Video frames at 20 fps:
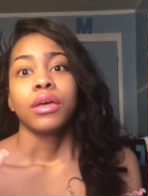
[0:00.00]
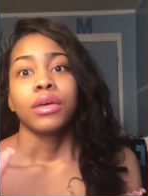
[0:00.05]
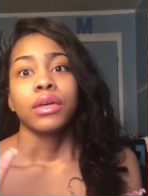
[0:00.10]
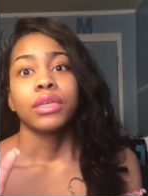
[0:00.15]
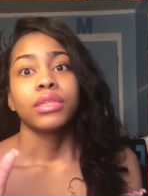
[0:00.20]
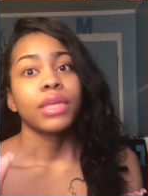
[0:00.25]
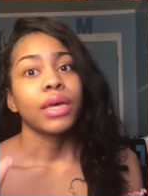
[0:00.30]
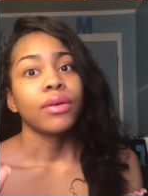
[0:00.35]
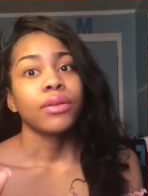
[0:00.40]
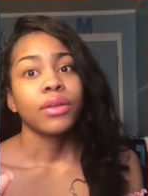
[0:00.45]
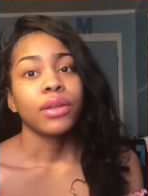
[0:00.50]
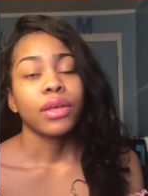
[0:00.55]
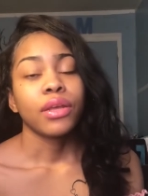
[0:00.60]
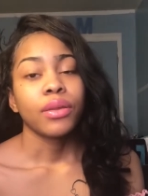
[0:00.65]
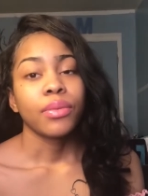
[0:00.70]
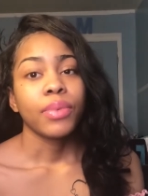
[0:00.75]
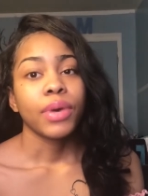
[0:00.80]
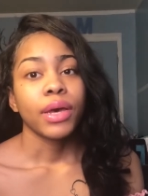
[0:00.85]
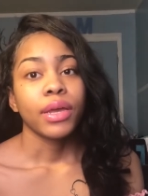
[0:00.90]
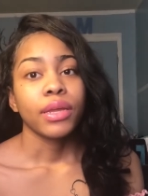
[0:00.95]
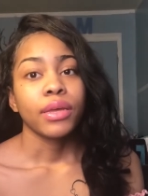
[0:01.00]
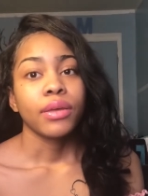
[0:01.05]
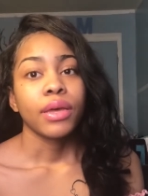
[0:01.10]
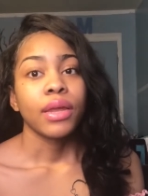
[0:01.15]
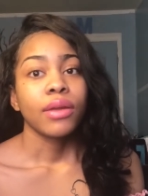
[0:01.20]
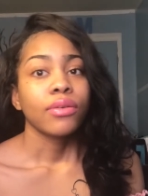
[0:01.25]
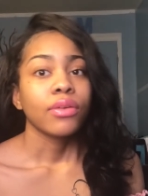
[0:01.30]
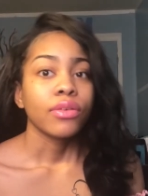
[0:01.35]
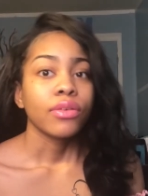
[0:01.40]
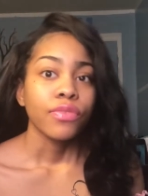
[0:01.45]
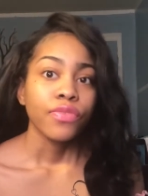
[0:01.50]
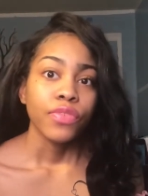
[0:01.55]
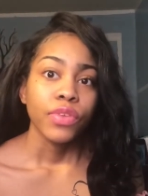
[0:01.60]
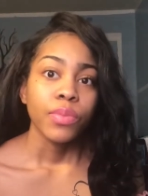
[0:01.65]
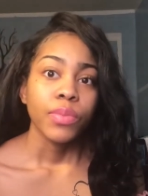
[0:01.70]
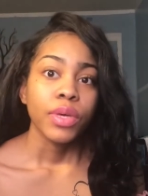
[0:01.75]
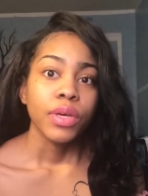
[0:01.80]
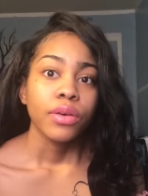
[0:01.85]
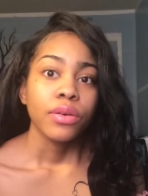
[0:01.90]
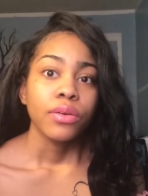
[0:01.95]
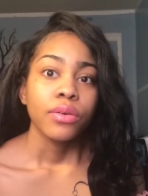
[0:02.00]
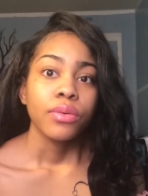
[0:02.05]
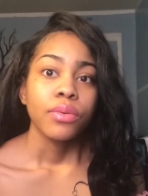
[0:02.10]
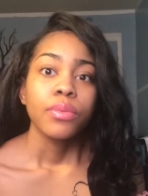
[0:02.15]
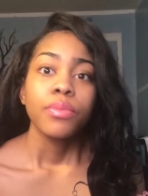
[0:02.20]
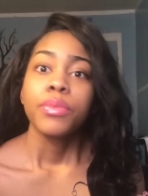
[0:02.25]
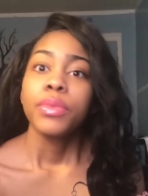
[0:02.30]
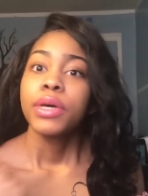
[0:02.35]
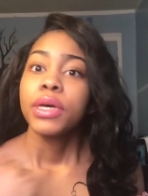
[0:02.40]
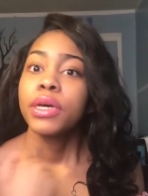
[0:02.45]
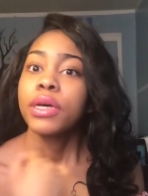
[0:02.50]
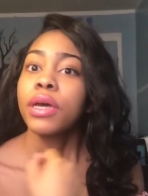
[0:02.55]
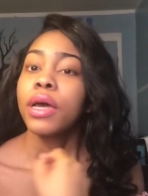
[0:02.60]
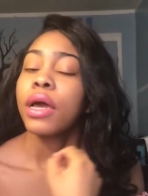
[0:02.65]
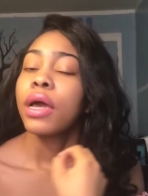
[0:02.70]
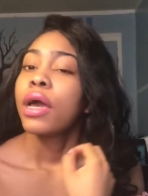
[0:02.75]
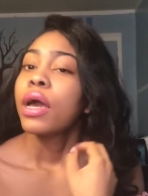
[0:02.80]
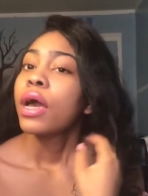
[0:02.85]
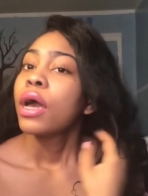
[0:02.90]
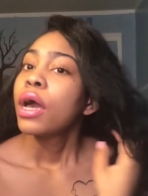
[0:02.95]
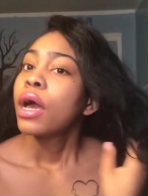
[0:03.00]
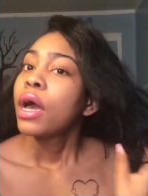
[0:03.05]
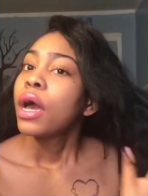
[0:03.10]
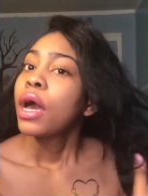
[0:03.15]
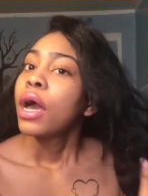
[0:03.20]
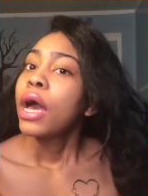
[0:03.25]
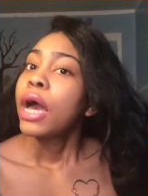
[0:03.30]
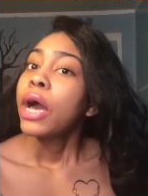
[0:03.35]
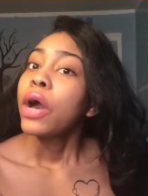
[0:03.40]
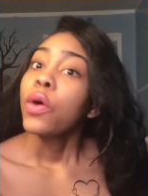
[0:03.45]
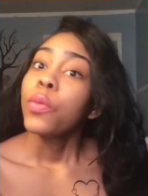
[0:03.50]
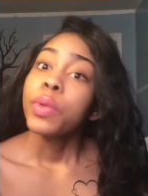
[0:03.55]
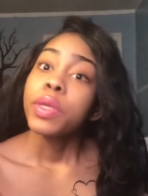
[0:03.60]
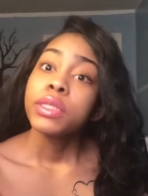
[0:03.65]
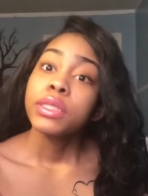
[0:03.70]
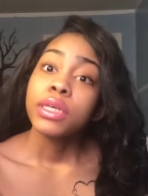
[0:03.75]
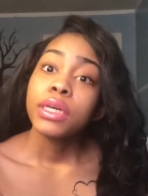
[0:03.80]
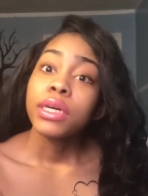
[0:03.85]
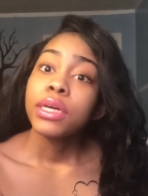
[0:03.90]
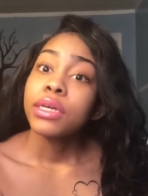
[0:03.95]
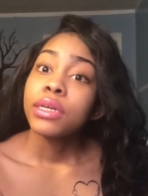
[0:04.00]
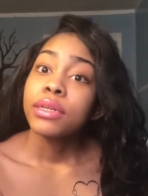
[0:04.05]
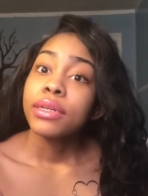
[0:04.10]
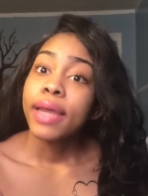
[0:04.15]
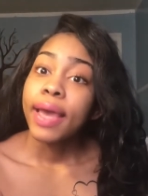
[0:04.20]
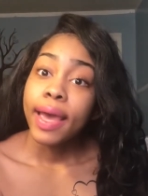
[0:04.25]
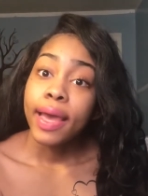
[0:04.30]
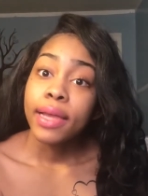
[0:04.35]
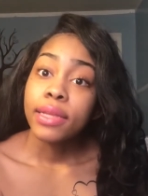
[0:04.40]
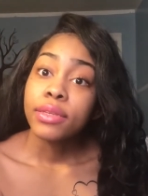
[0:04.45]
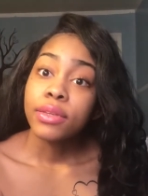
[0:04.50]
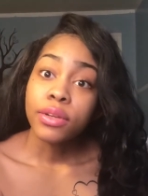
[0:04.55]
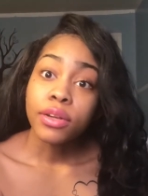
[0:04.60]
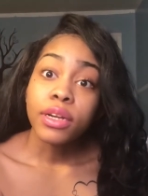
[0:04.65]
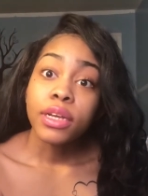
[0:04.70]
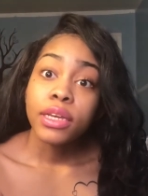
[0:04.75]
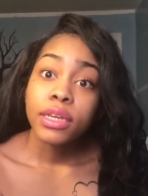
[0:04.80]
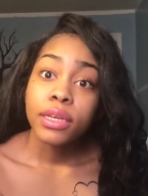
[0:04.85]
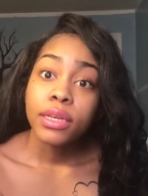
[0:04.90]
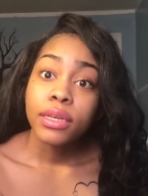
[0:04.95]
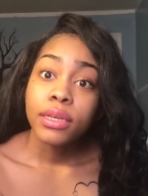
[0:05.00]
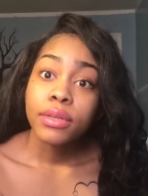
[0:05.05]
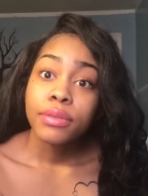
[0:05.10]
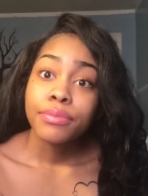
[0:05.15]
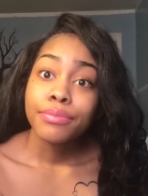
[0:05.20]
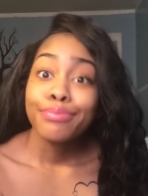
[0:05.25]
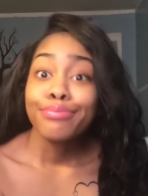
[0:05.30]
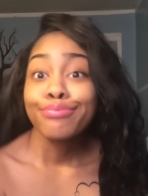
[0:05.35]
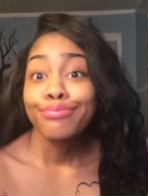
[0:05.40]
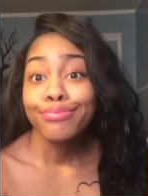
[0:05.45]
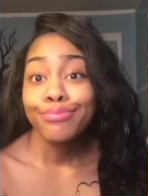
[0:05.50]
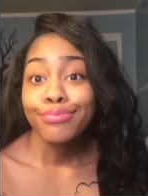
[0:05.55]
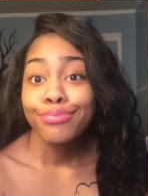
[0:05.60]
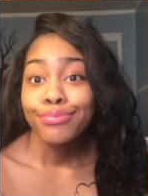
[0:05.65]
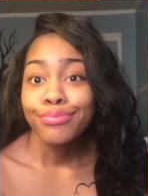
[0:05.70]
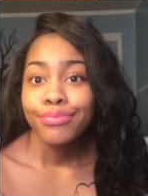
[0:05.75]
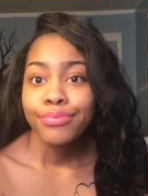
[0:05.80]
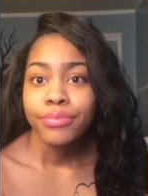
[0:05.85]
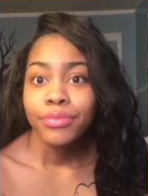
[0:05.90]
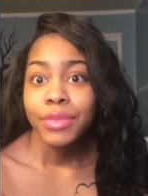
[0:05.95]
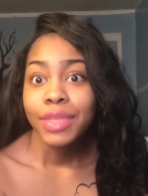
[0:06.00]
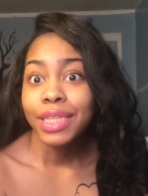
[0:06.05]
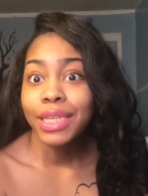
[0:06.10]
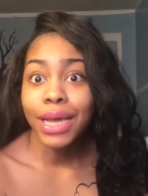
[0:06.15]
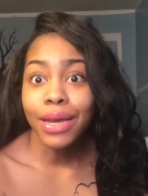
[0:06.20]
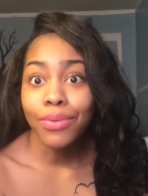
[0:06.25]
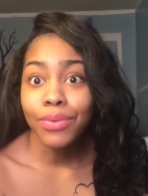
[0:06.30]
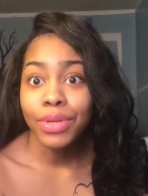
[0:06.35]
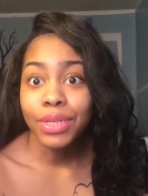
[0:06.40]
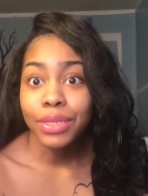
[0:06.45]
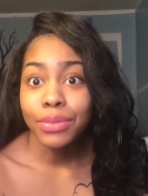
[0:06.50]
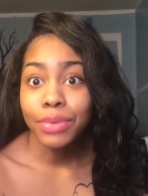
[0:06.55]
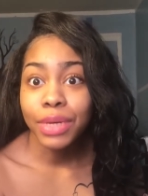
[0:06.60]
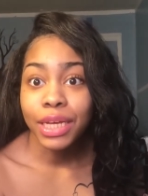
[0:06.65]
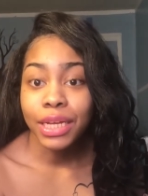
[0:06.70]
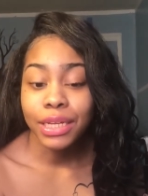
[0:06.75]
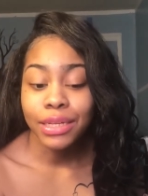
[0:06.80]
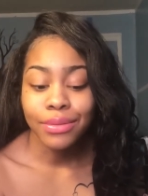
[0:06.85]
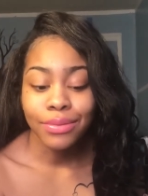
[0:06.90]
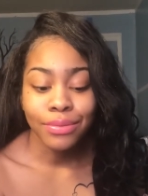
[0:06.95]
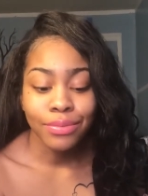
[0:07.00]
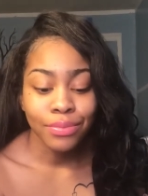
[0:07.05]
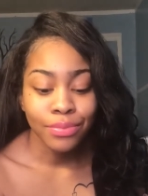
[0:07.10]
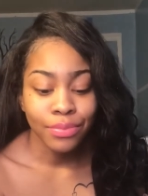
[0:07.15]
Because I don't know nothing about it. I don't know the female. But I hope he's a good dad to her kid. Not one to mine.